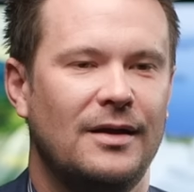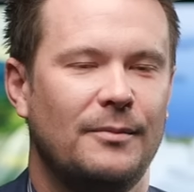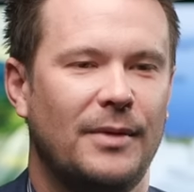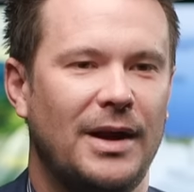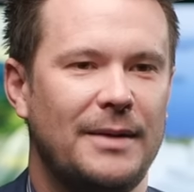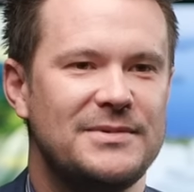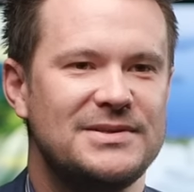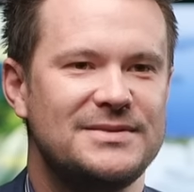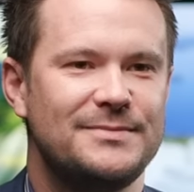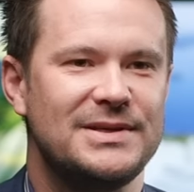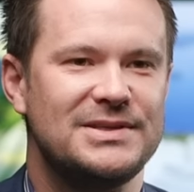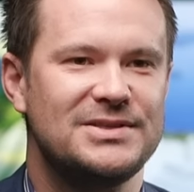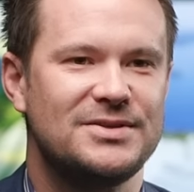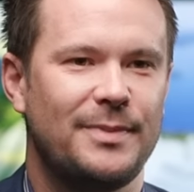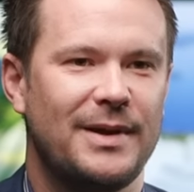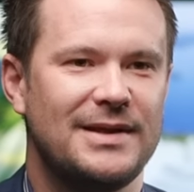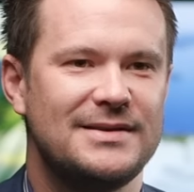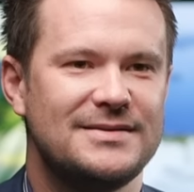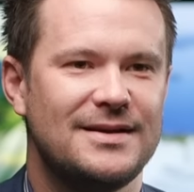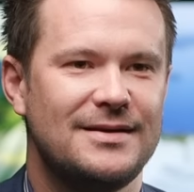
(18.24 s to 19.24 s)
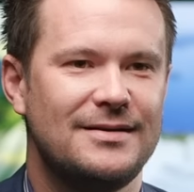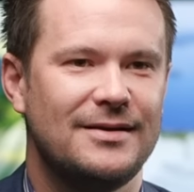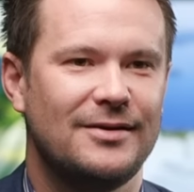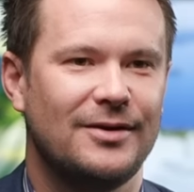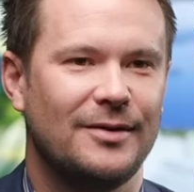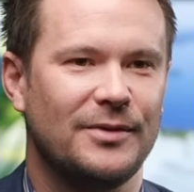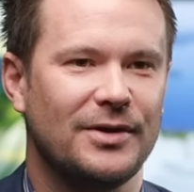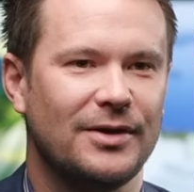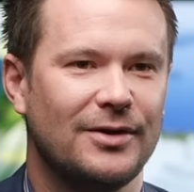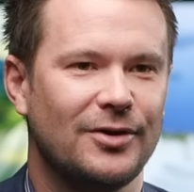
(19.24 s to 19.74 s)
My name is Mitch Spencer
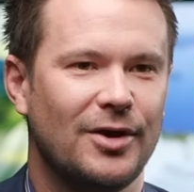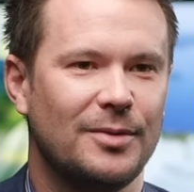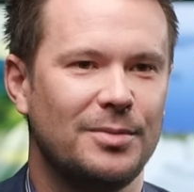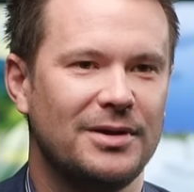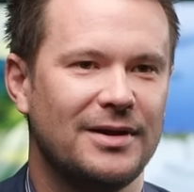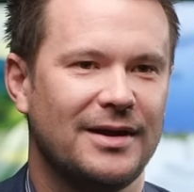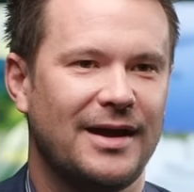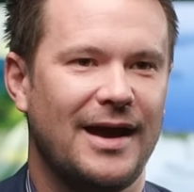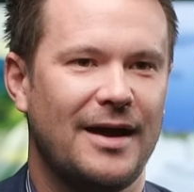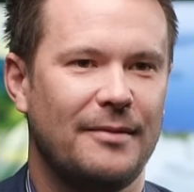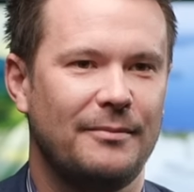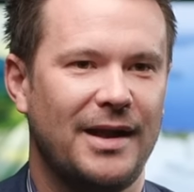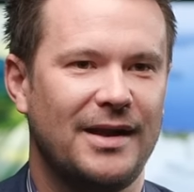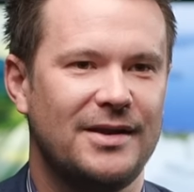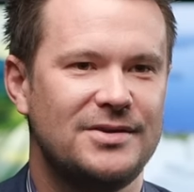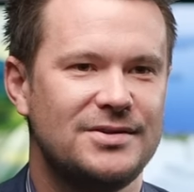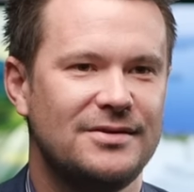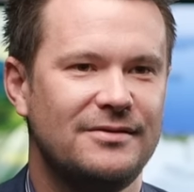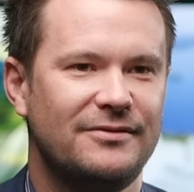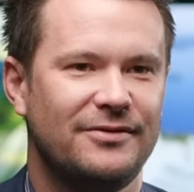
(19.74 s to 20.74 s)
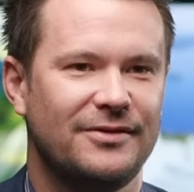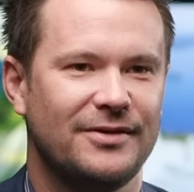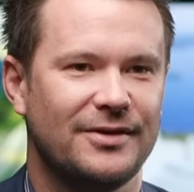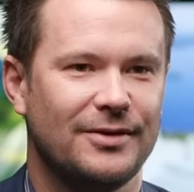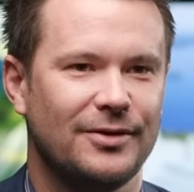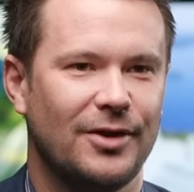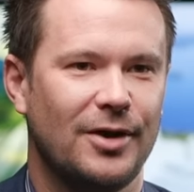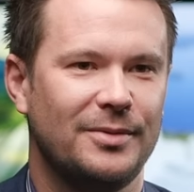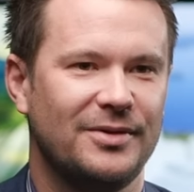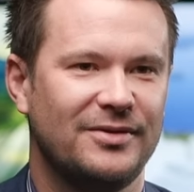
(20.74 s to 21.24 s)
and I'm the Global Account Manager for the
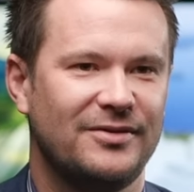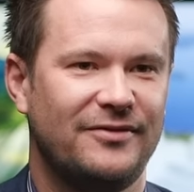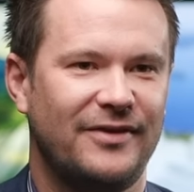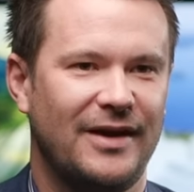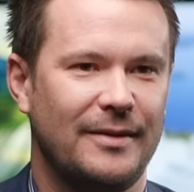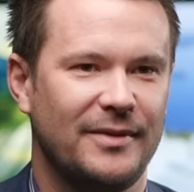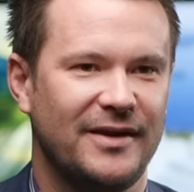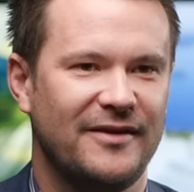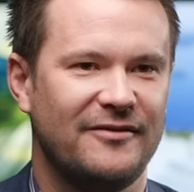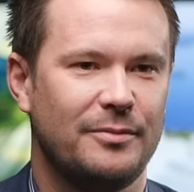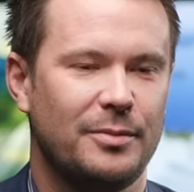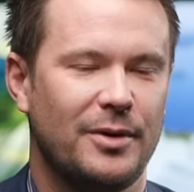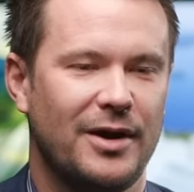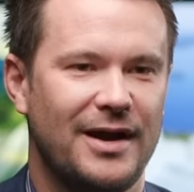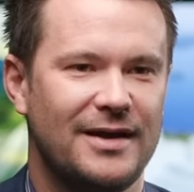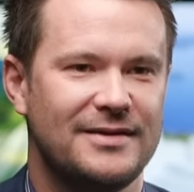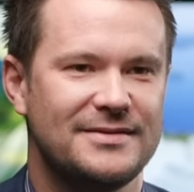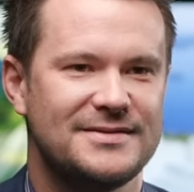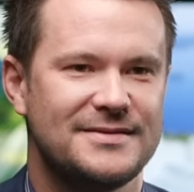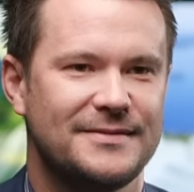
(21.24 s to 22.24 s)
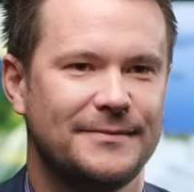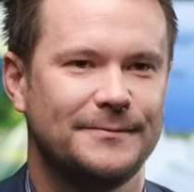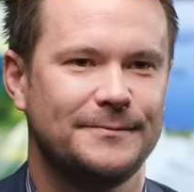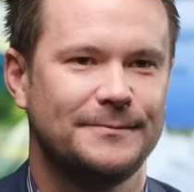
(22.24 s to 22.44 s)
Globus family of brands.